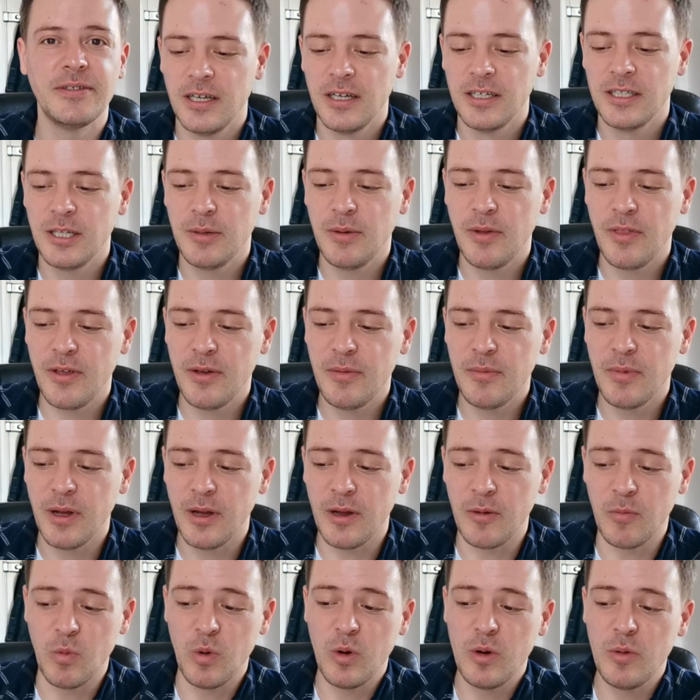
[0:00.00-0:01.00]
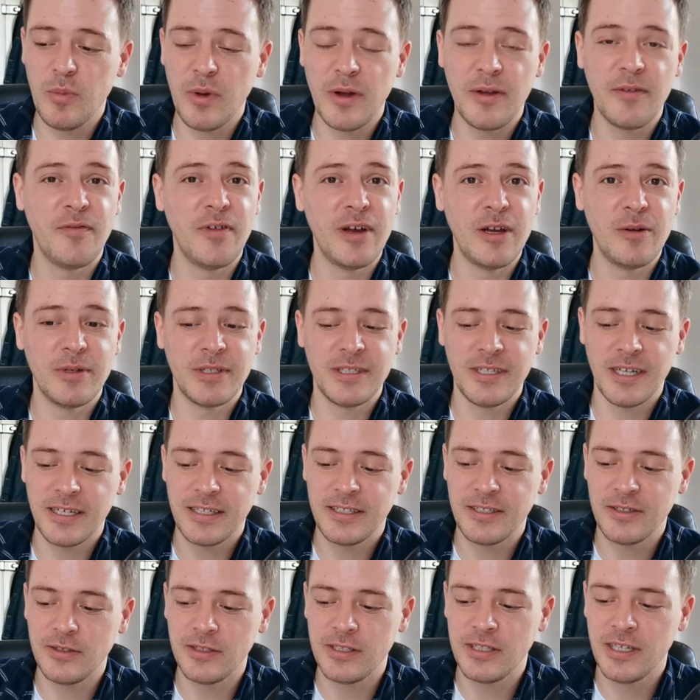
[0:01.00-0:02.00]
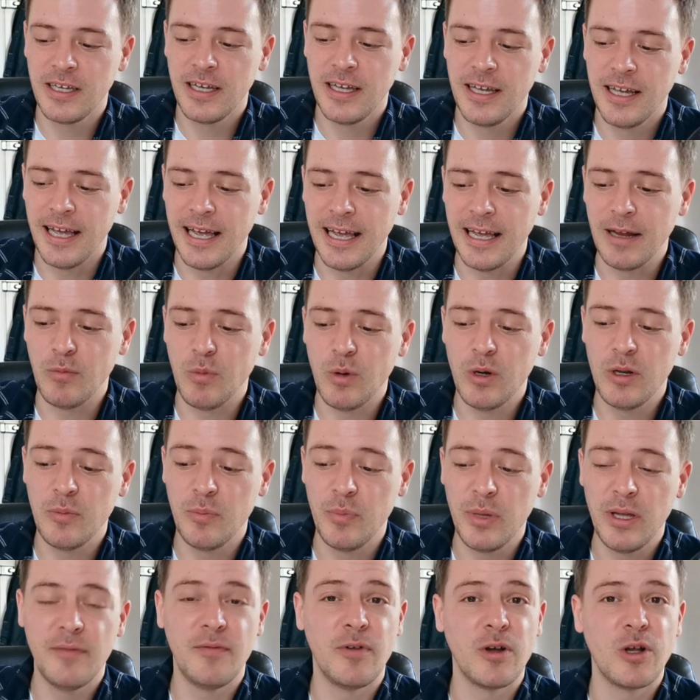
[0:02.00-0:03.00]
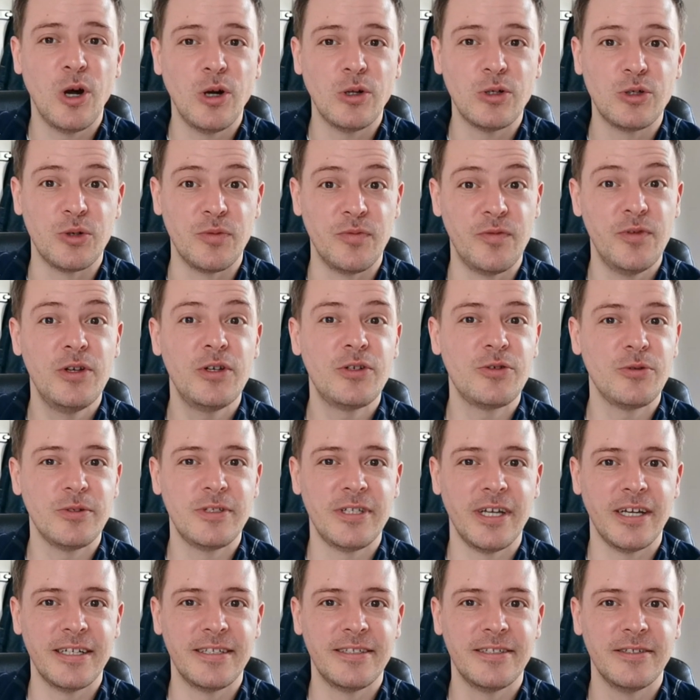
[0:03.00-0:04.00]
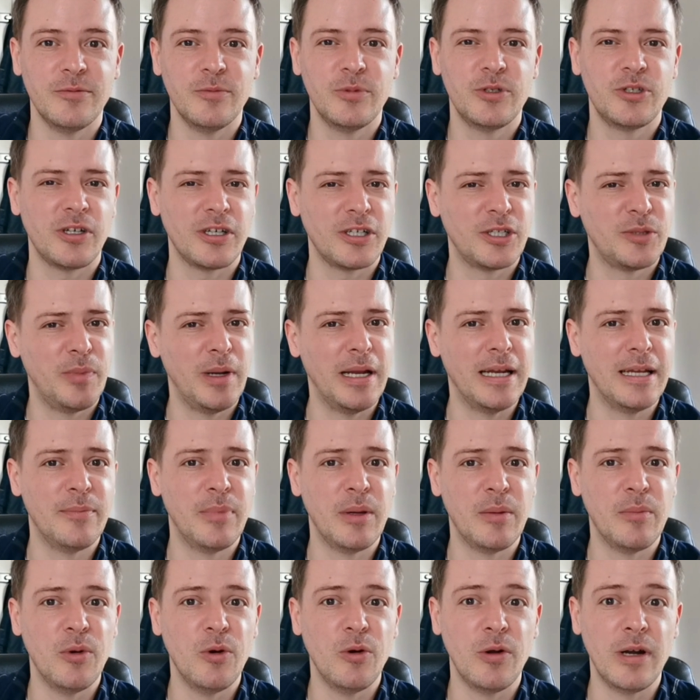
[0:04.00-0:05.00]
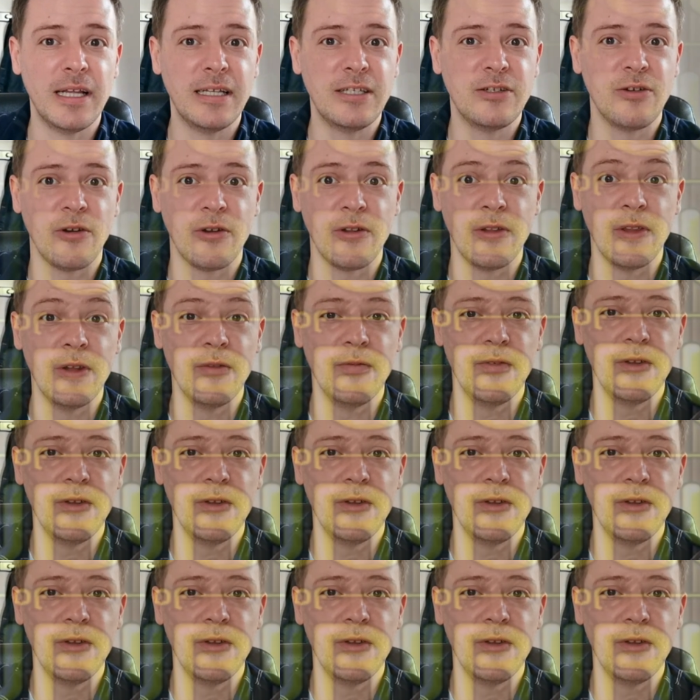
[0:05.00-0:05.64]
Some of them are one of my favorite titles and one bit of a controversial title, which I'll explain a bit more later on in the